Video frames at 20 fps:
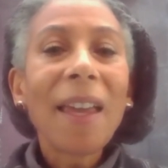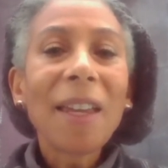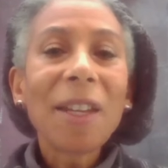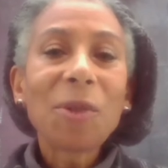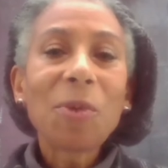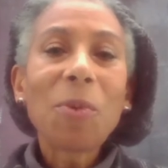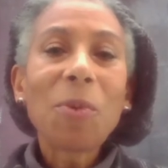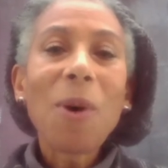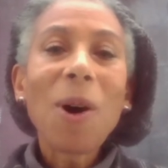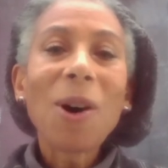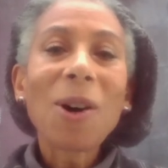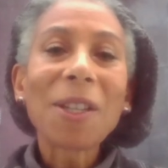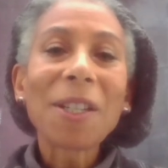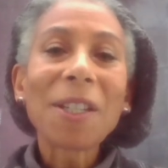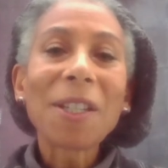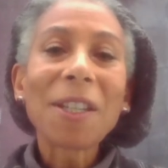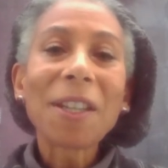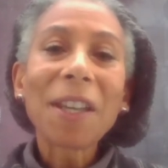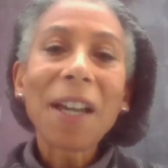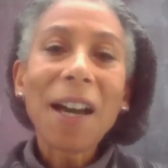It
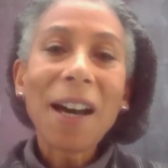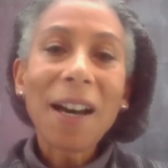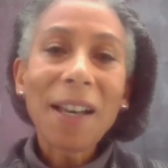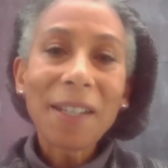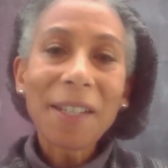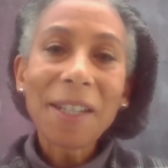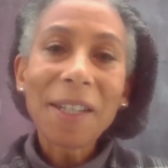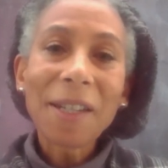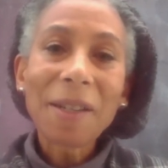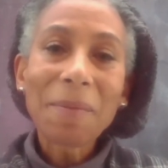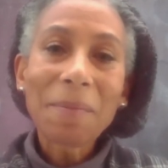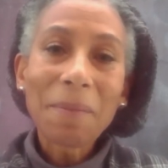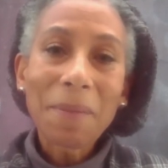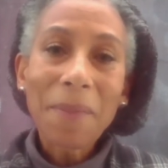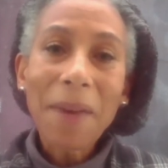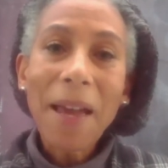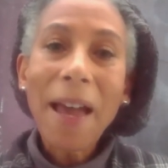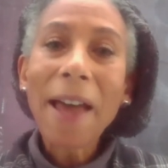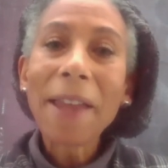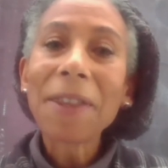was the
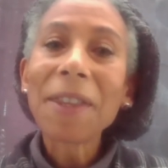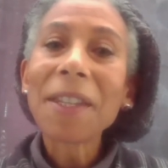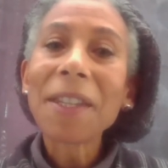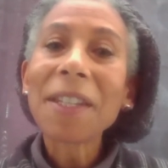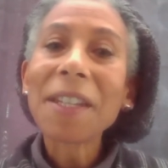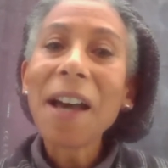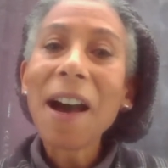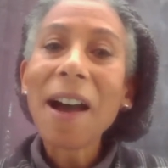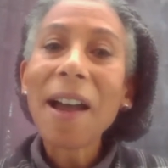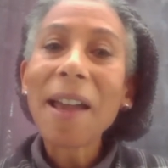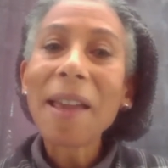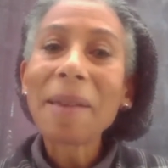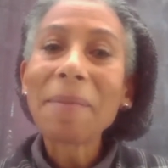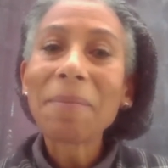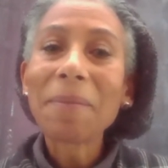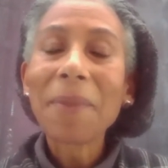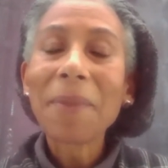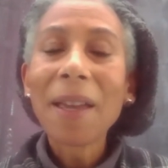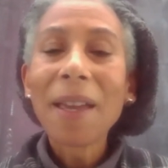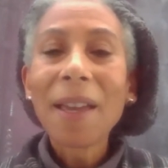custom at the
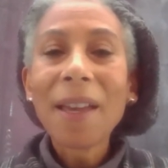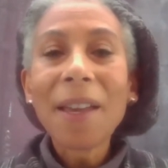time